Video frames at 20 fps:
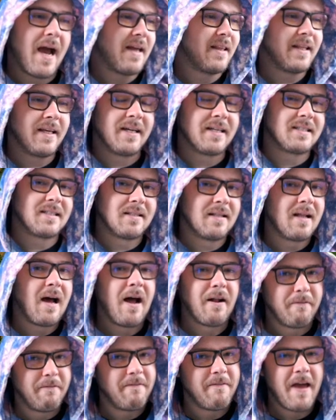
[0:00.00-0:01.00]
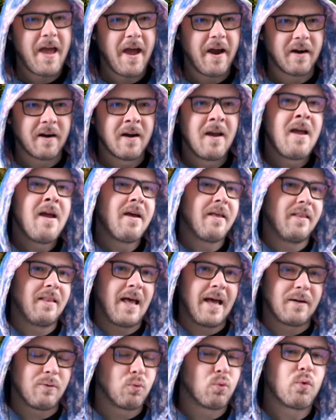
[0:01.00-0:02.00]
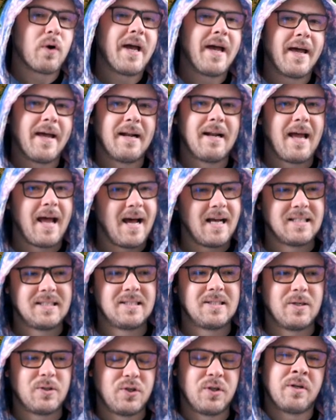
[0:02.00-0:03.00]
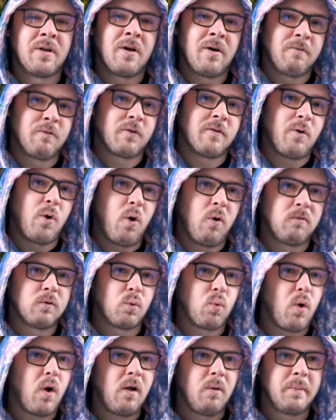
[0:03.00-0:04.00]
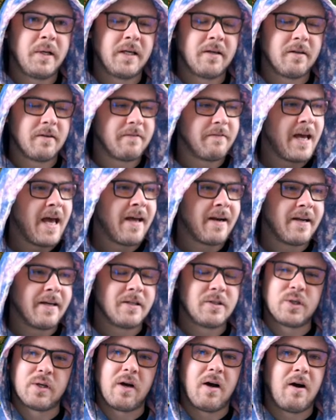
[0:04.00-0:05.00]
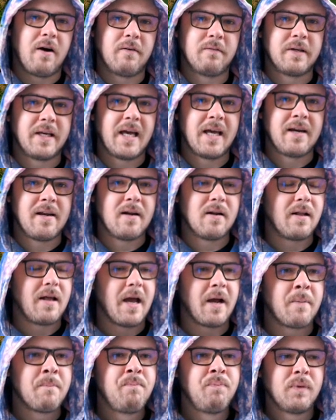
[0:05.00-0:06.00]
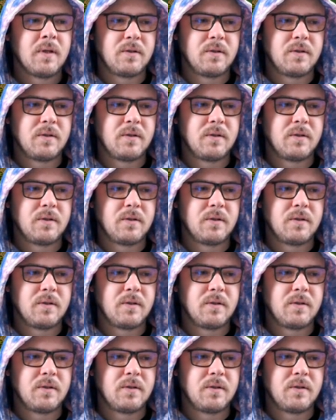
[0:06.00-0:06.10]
I think it's not fair that red has such an over overwhelming advantage of getting like